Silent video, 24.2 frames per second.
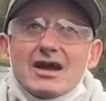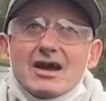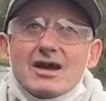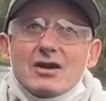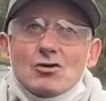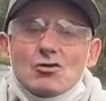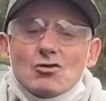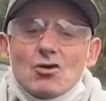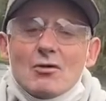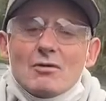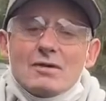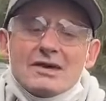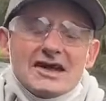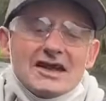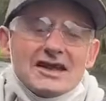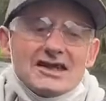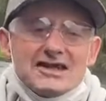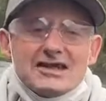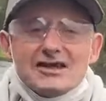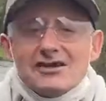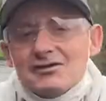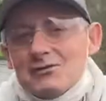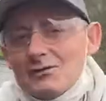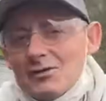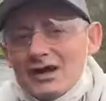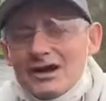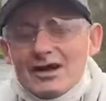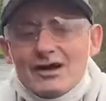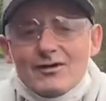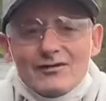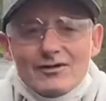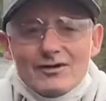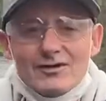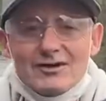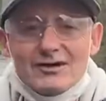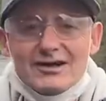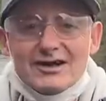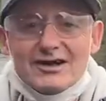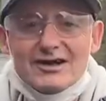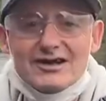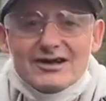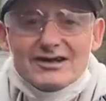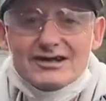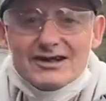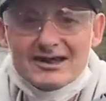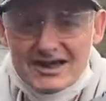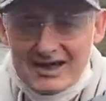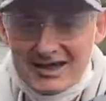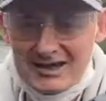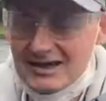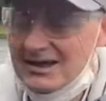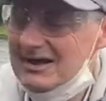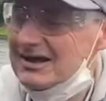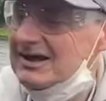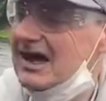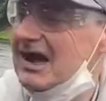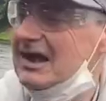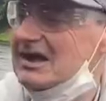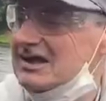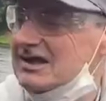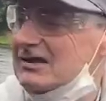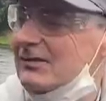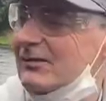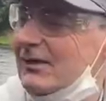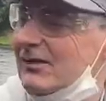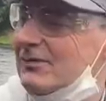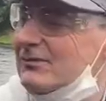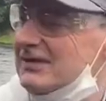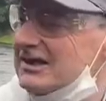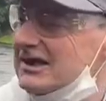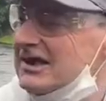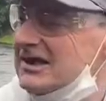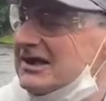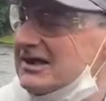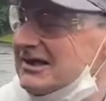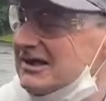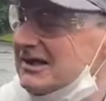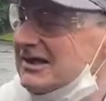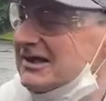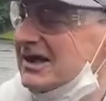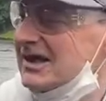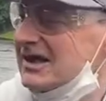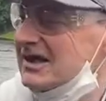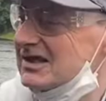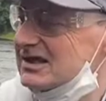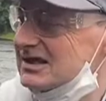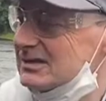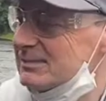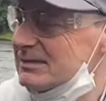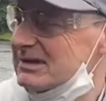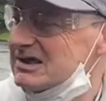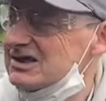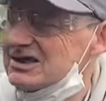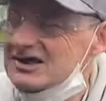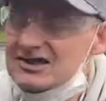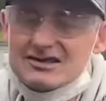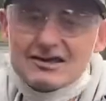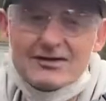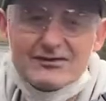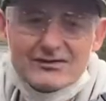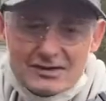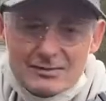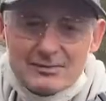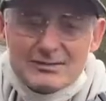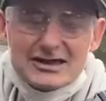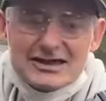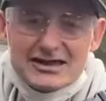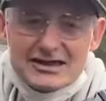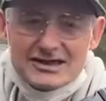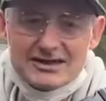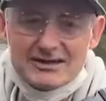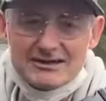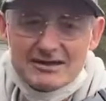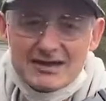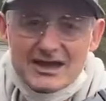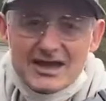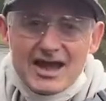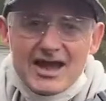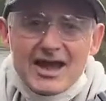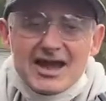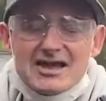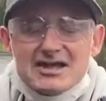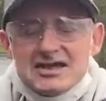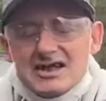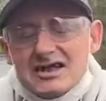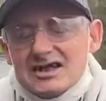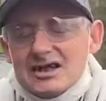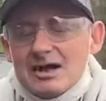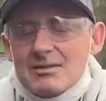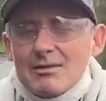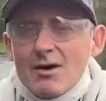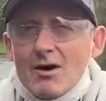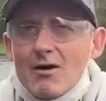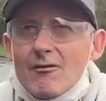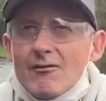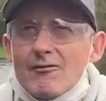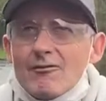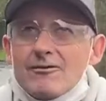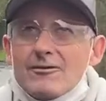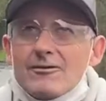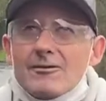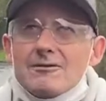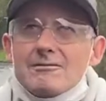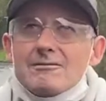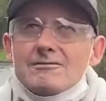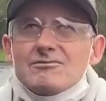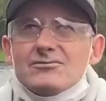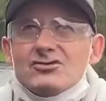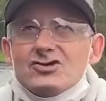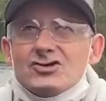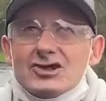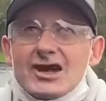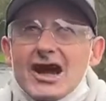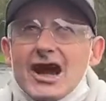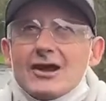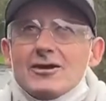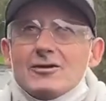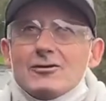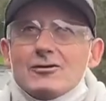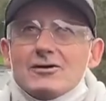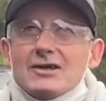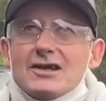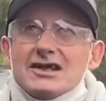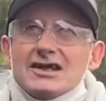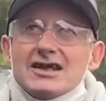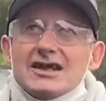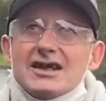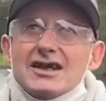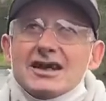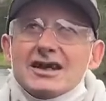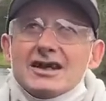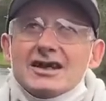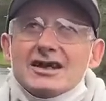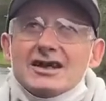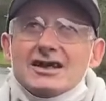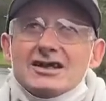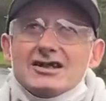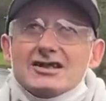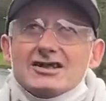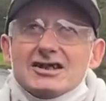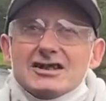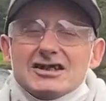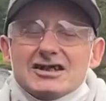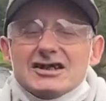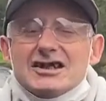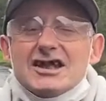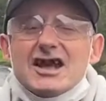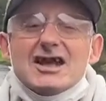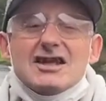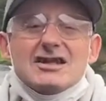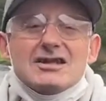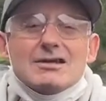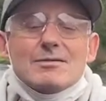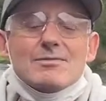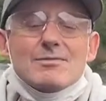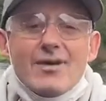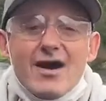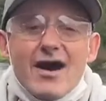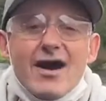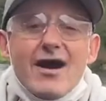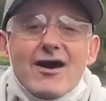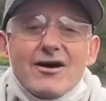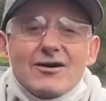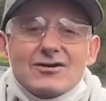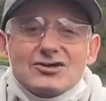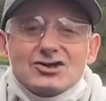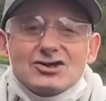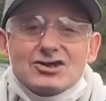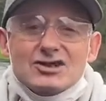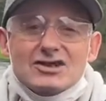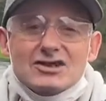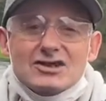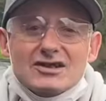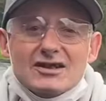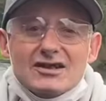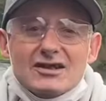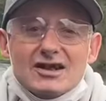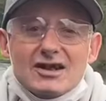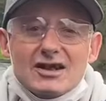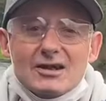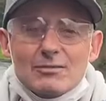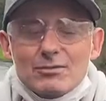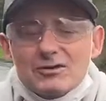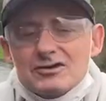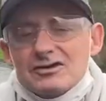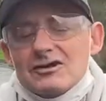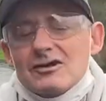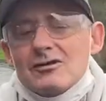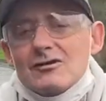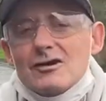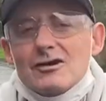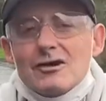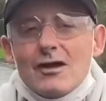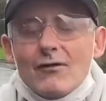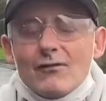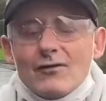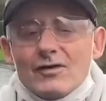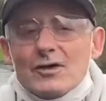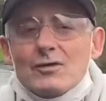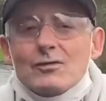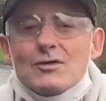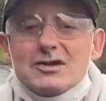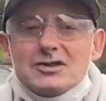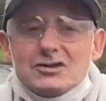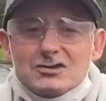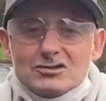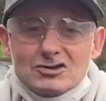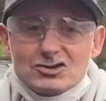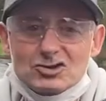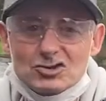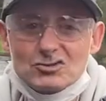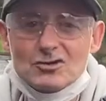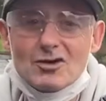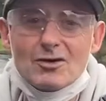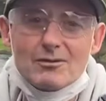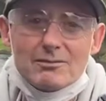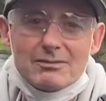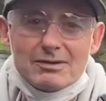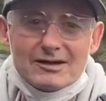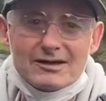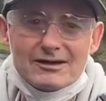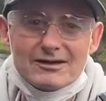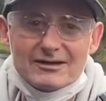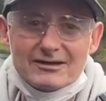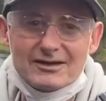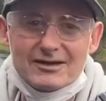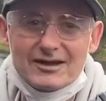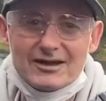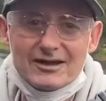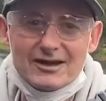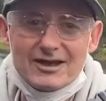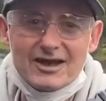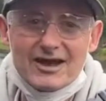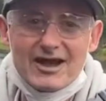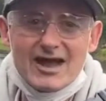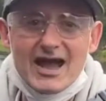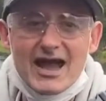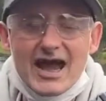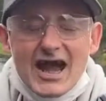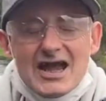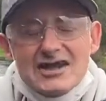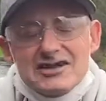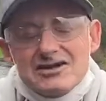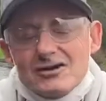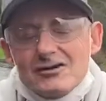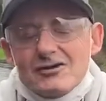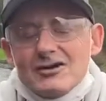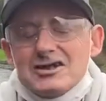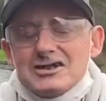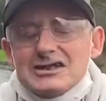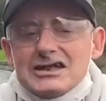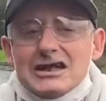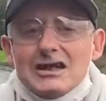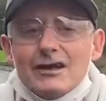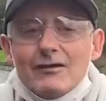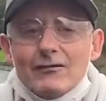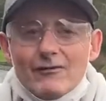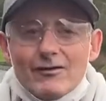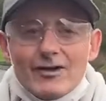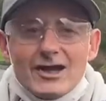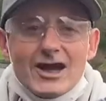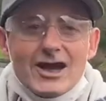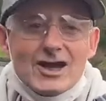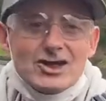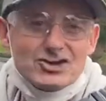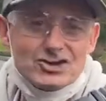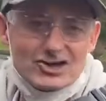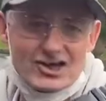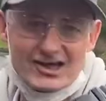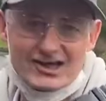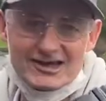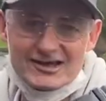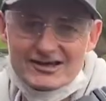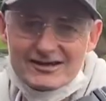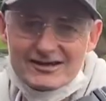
Romanian or whatever. Yeah, and there's 15 species of Camellia. They come out from January to the end of March, but they're a lovely winter shrub. And they're ideal for hedging.